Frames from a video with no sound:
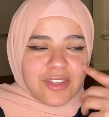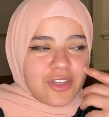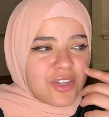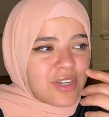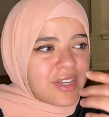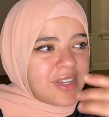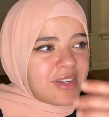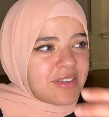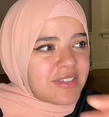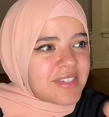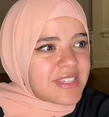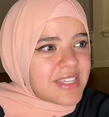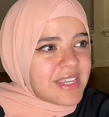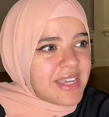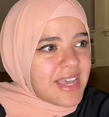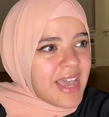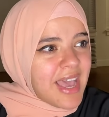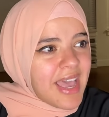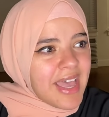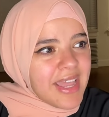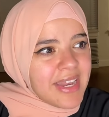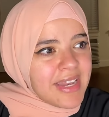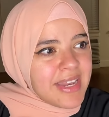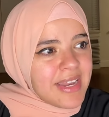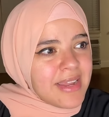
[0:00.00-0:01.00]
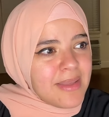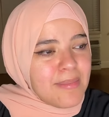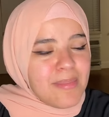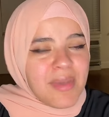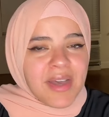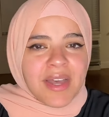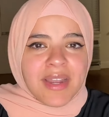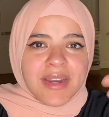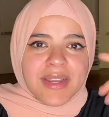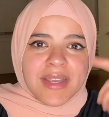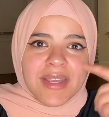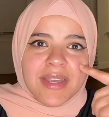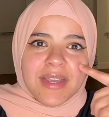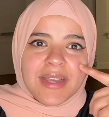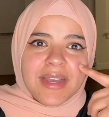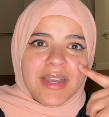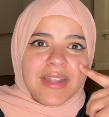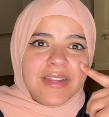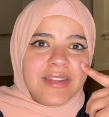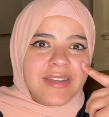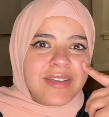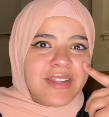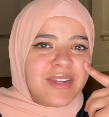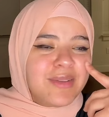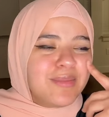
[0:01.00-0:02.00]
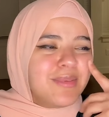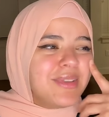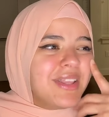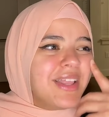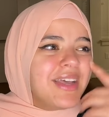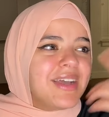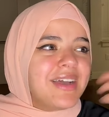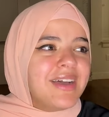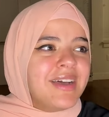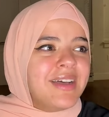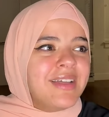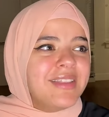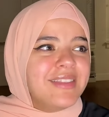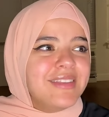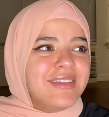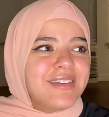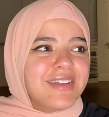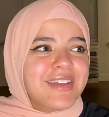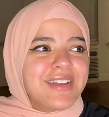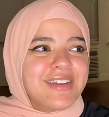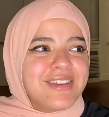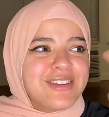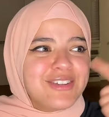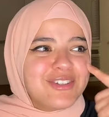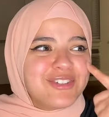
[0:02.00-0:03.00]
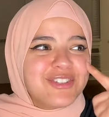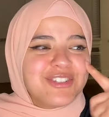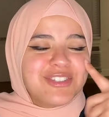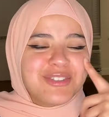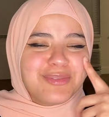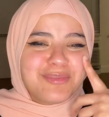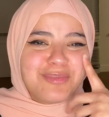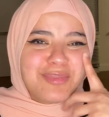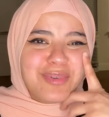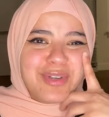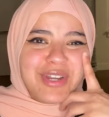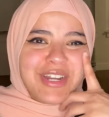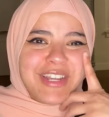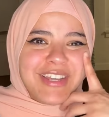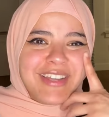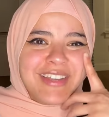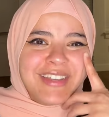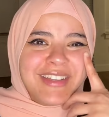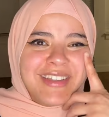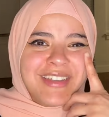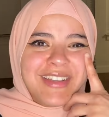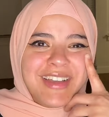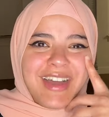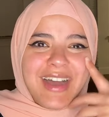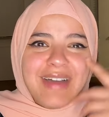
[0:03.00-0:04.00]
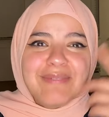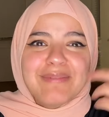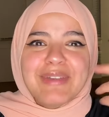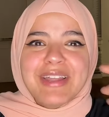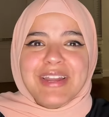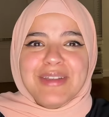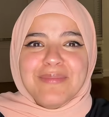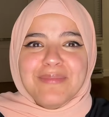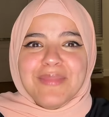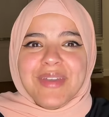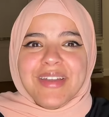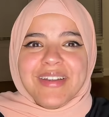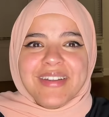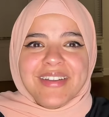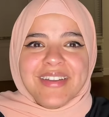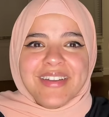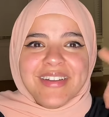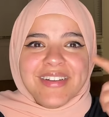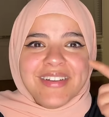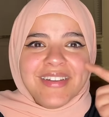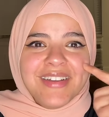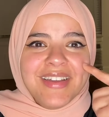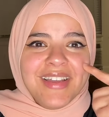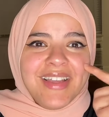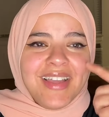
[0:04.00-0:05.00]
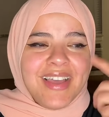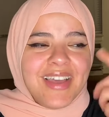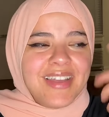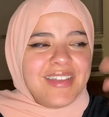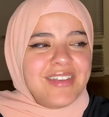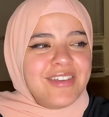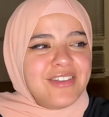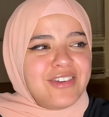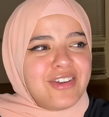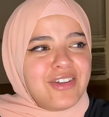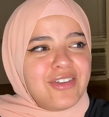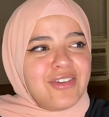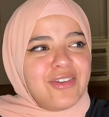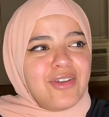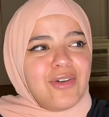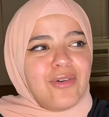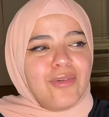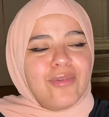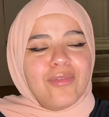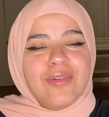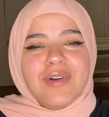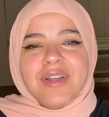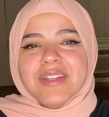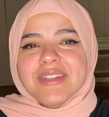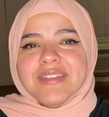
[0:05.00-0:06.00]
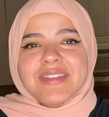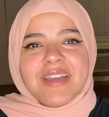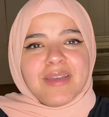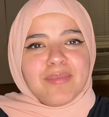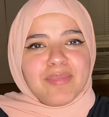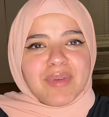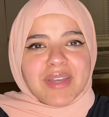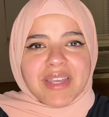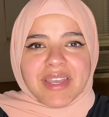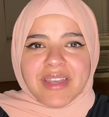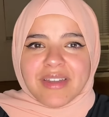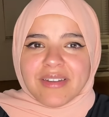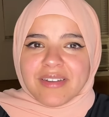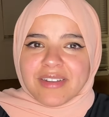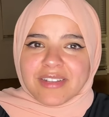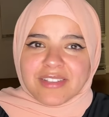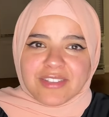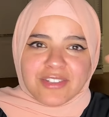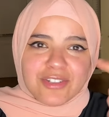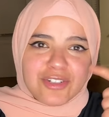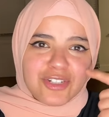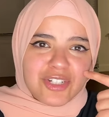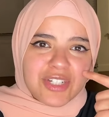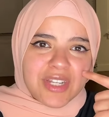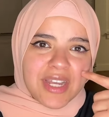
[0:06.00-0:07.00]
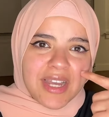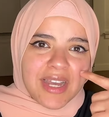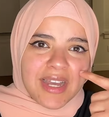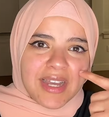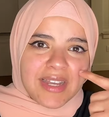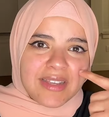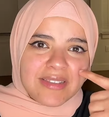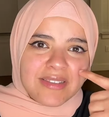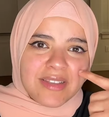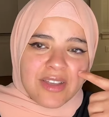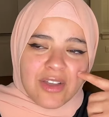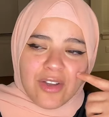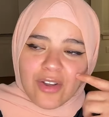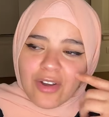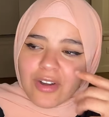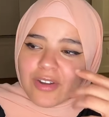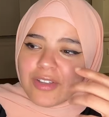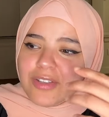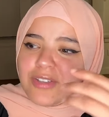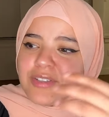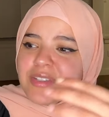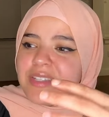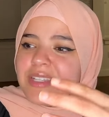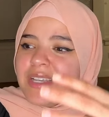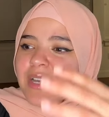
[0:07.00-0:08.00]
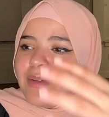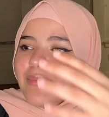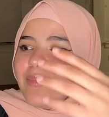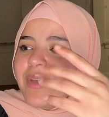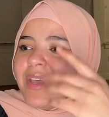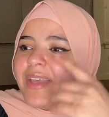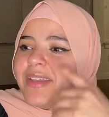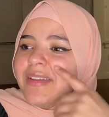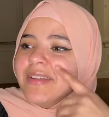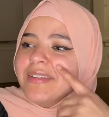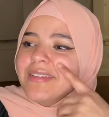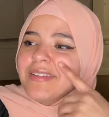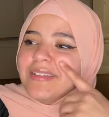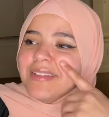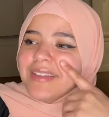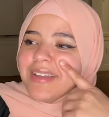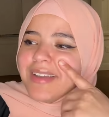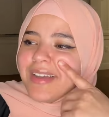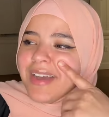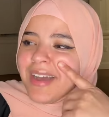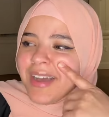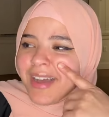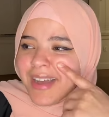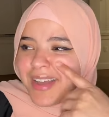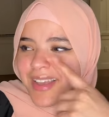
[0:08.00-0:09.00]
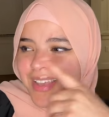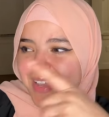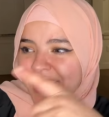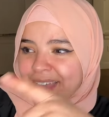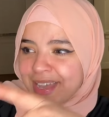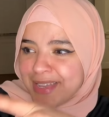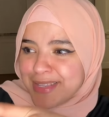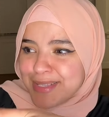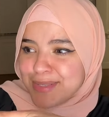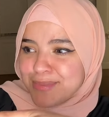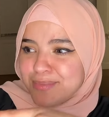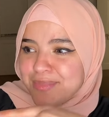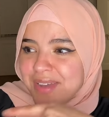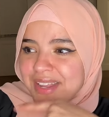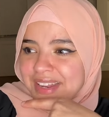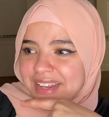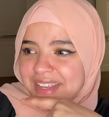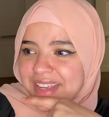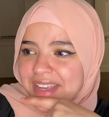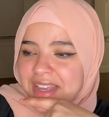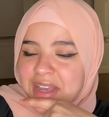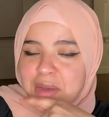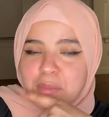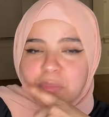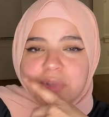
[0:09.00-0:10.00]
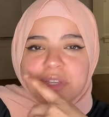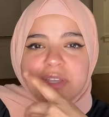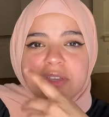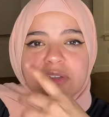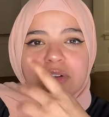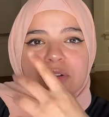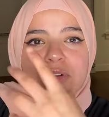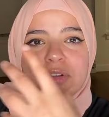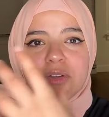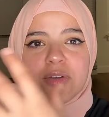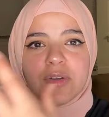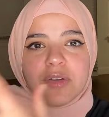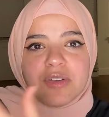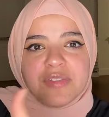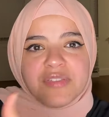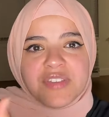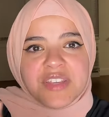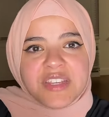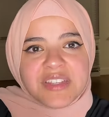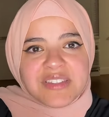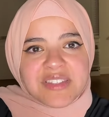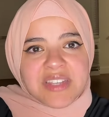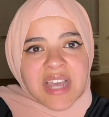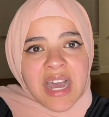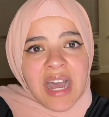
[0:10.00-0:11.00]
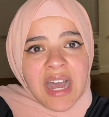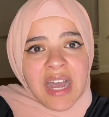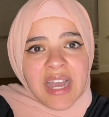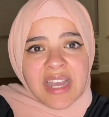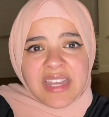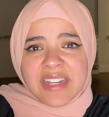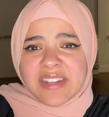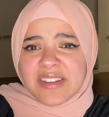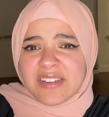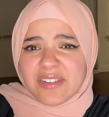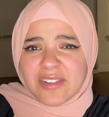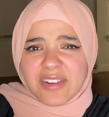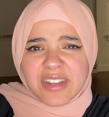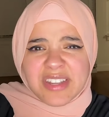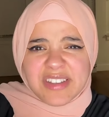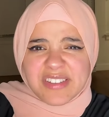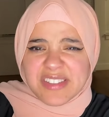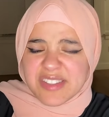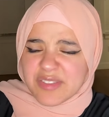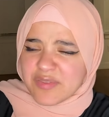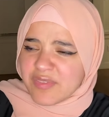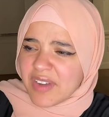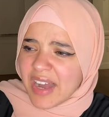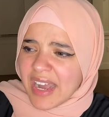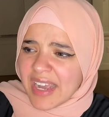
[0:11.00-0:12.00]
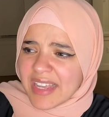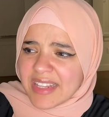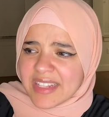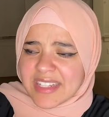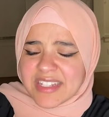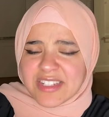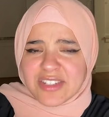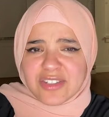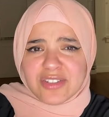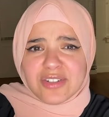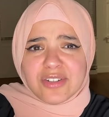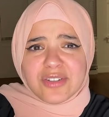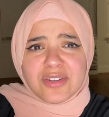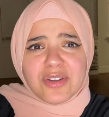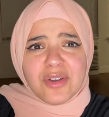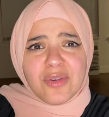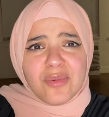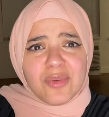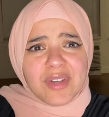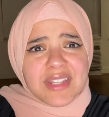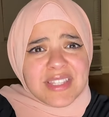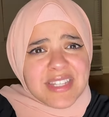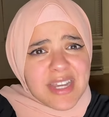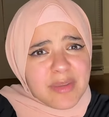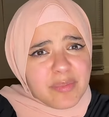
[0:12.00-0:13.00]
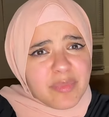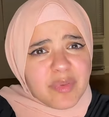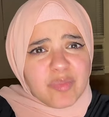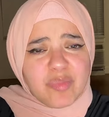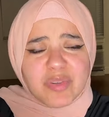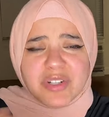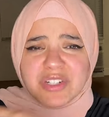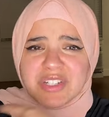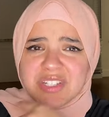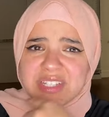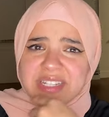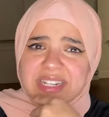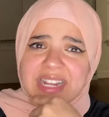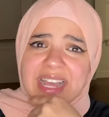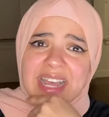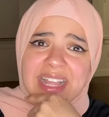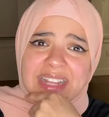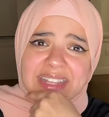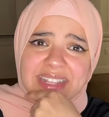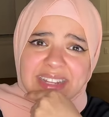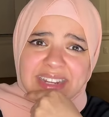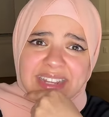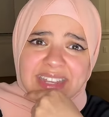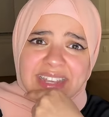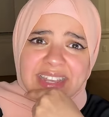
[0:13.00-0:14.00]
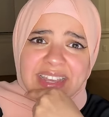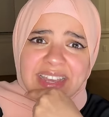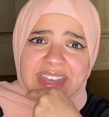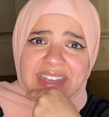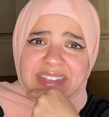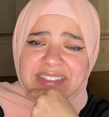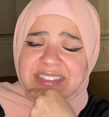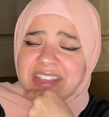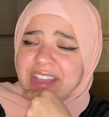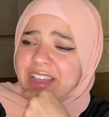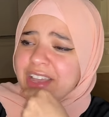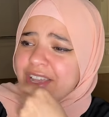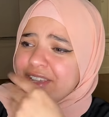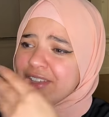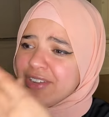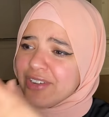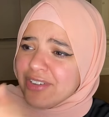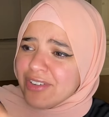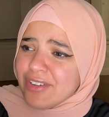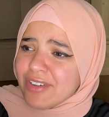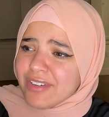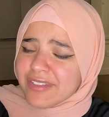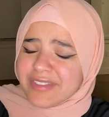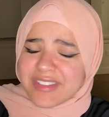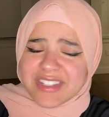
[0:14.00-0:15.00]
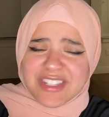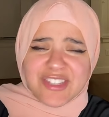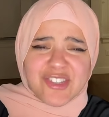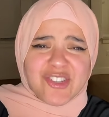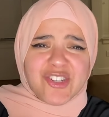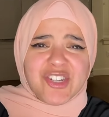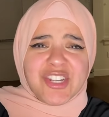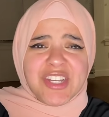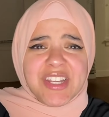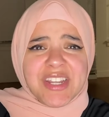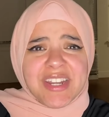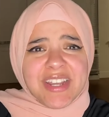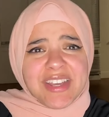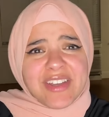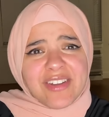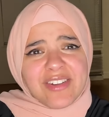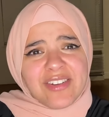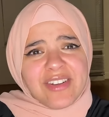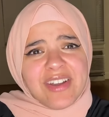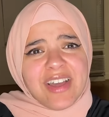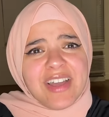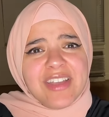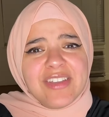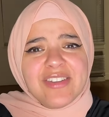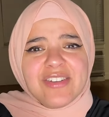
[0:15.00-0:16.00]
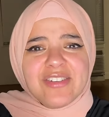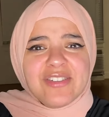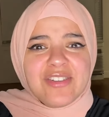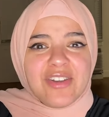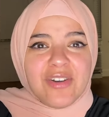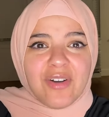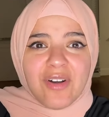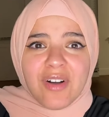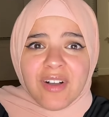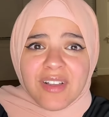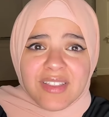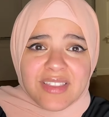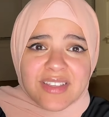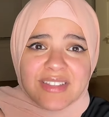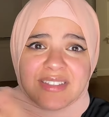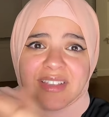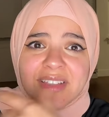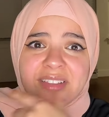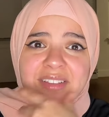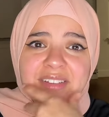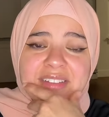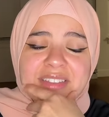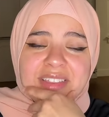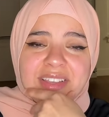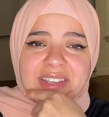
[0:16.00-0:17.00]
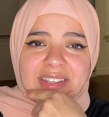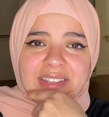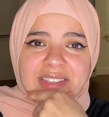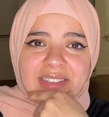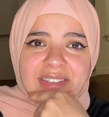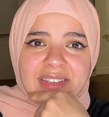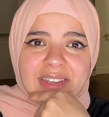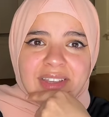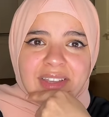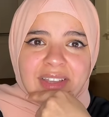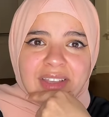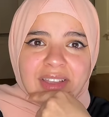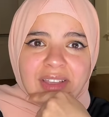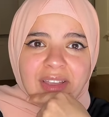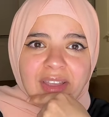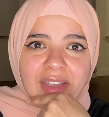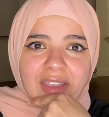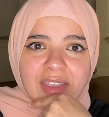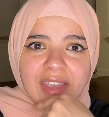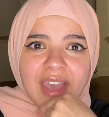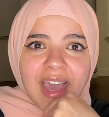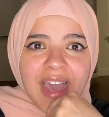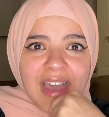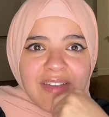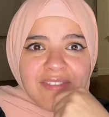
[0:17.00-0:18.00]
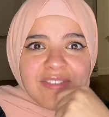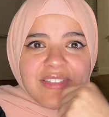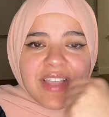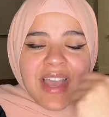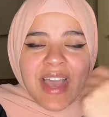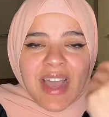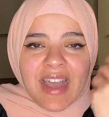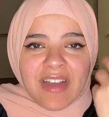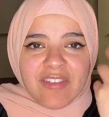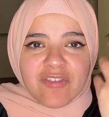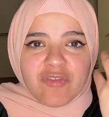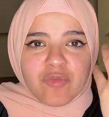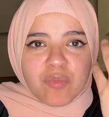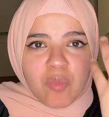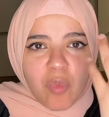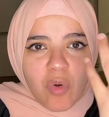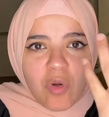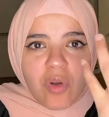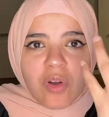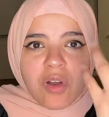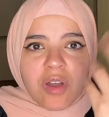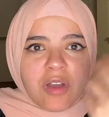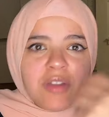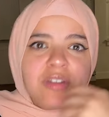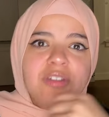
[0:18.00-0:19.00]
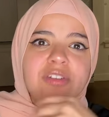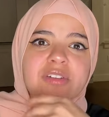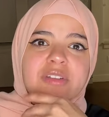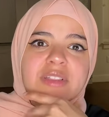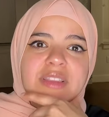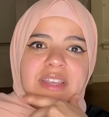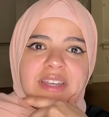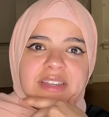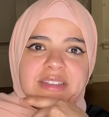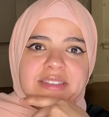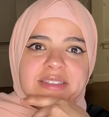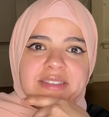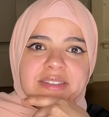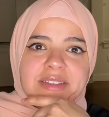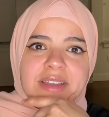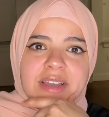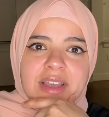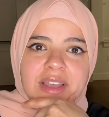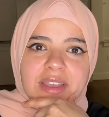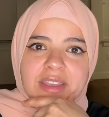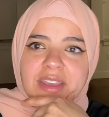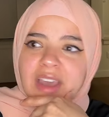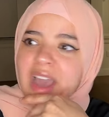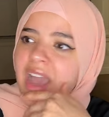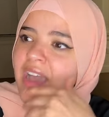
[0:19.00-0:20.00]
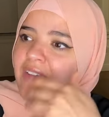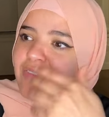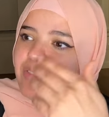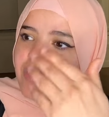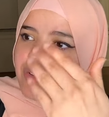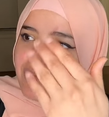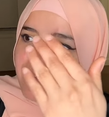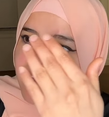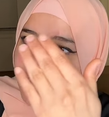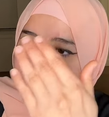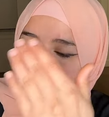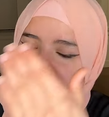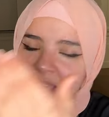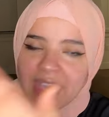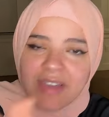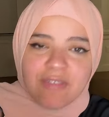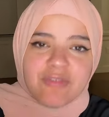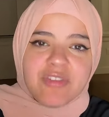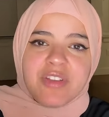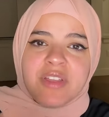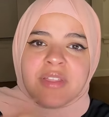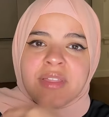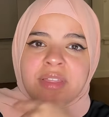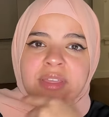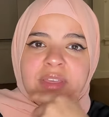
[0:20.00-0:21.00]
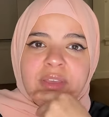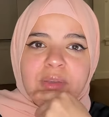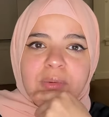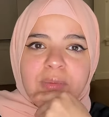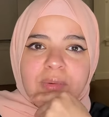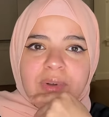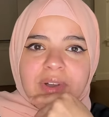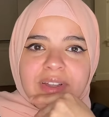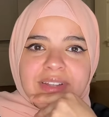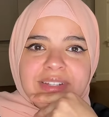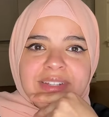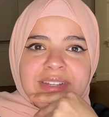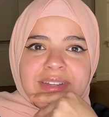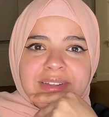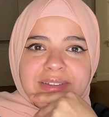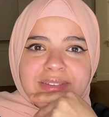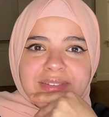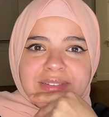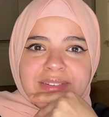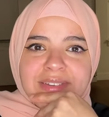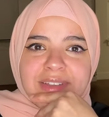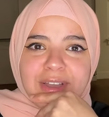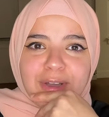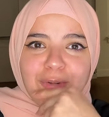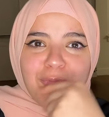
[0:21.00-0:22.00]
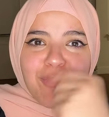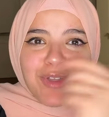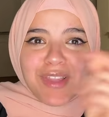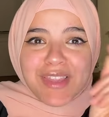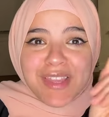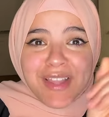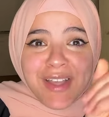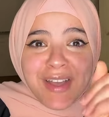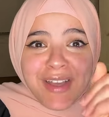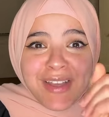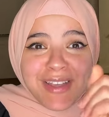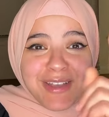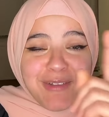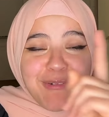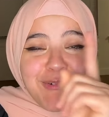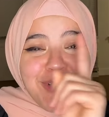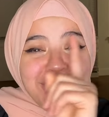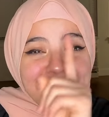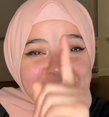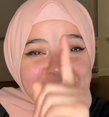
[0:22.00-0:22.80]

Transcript: You're going to see anybody and you're going to be like, oh, look at her. She's pretty. I'm going to marry her. You don't know what type of character she has. Or you see a man and you think, ah, oh, he has money. But you don't know if he's kind or he's violent. You don't know what type of personality he has. You don't know if he's cheating or not. You don't know all these other things. You have to have more on your list. You have to write everything you want down. Wallahi,